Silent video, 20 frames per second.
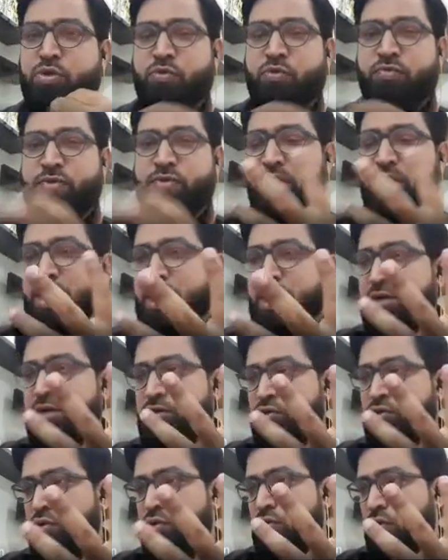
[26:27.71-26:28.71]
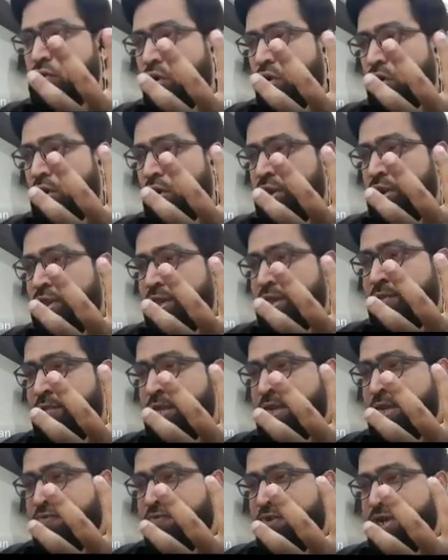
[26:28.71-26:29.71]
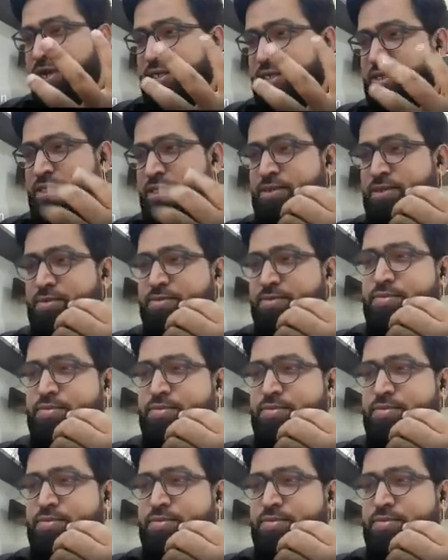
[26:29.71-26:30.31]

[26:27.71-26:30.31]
So we need to call the main function.